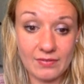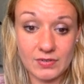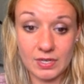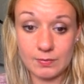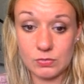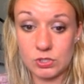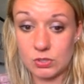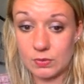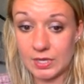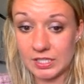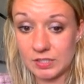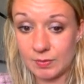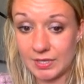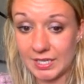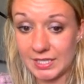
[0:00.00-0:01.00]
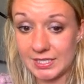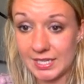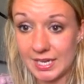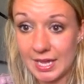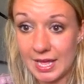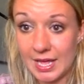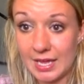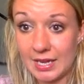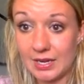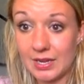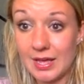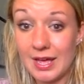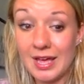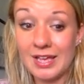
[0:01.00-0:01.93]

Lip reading: times 2 gets me to 10,